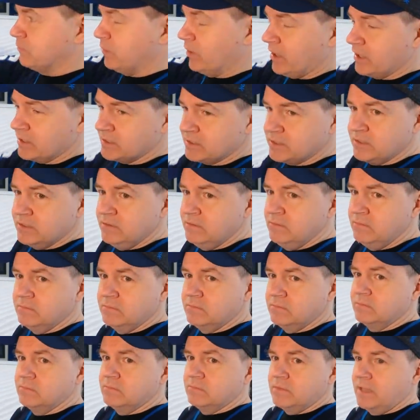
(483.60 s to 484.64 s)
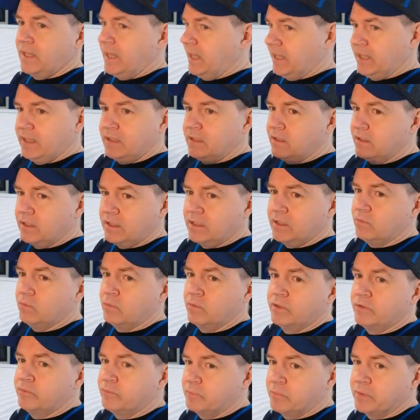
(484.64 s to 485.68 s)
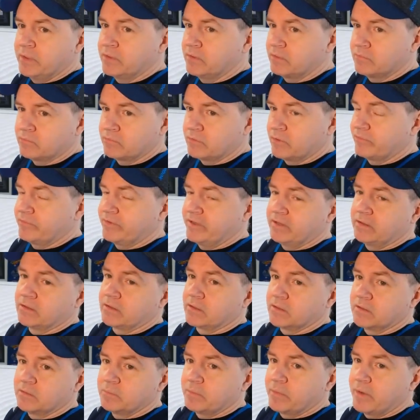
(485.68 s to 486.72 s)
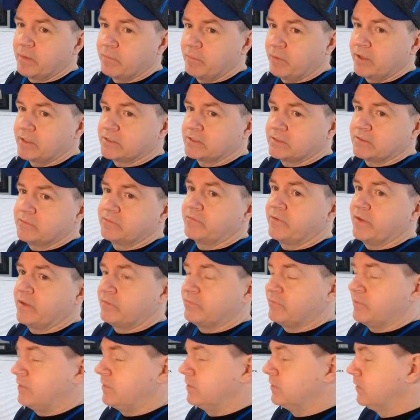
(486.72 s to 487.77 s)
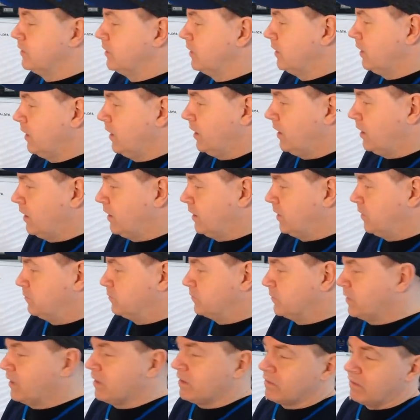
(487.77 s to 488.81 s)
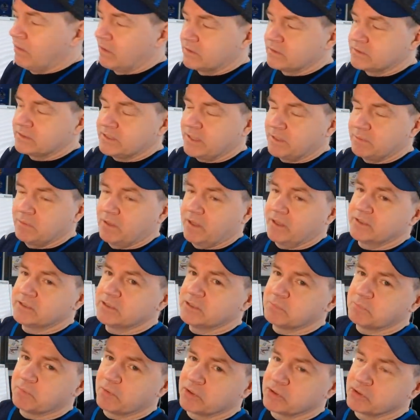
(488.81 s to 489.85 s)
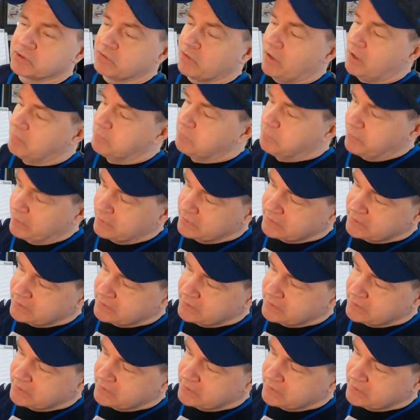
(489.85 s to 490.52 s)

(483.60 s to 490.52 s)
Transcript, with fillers: Boston, he he would have been revered by Boston faithful. Um, not along the same lines as Bergeron, but